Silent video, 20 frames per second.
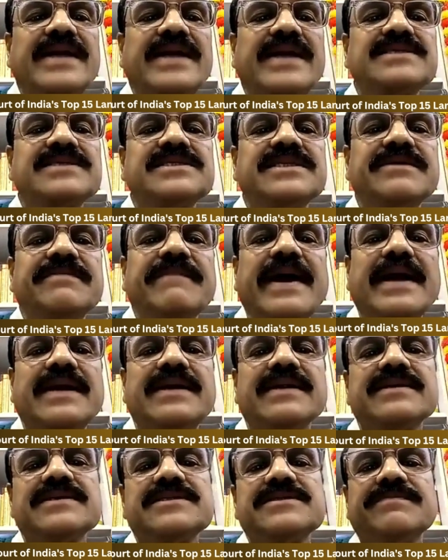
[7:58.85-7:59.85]
Facts: the
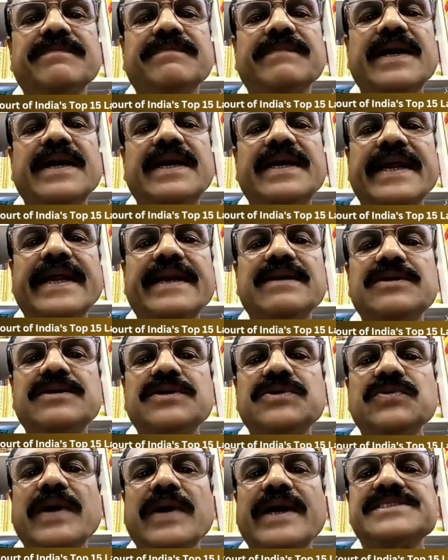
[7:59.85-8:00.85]
matters
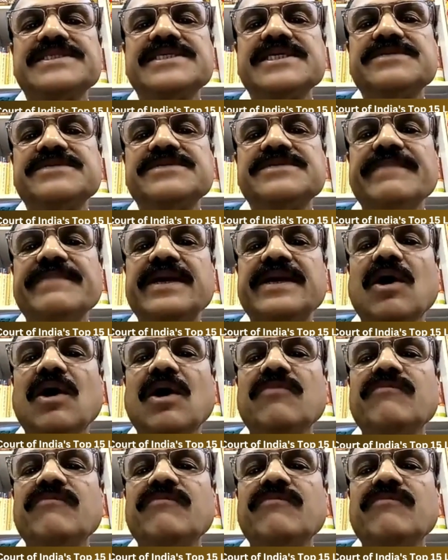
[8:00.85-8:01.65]
pertain to assessment